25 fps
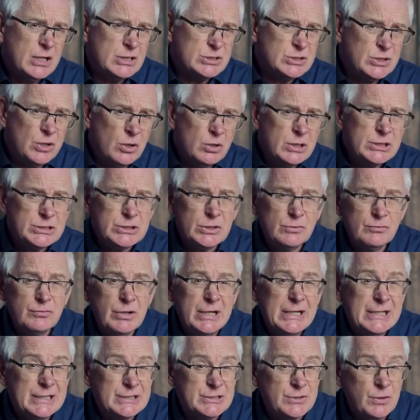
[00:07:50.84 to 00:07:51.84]
as long as the
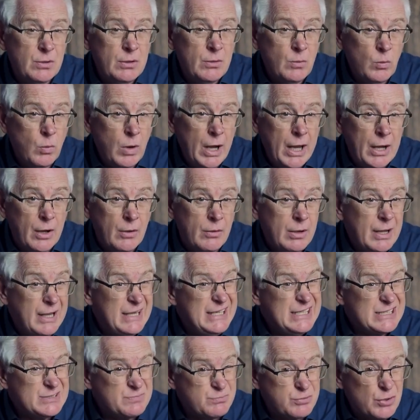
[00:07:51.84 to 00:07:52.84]
REIT is doing well and
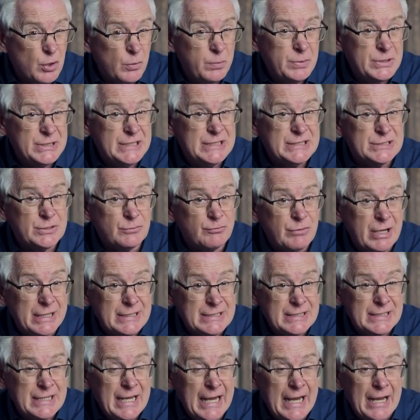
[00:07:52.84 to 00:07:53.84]
its properties are
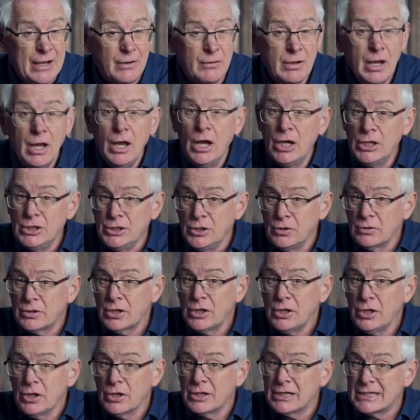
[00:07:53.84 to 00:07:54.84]
rented out, you
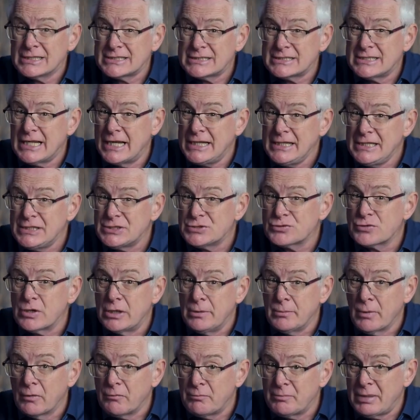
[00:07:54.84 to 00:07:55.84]
can earn a steady
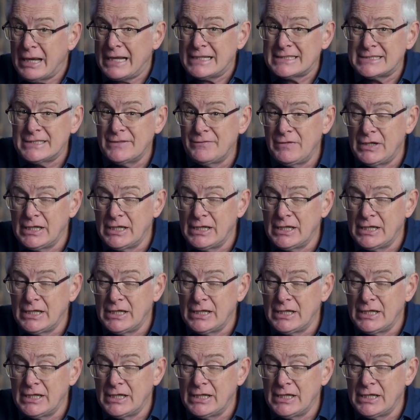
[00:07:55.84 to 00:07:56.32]
stream of passive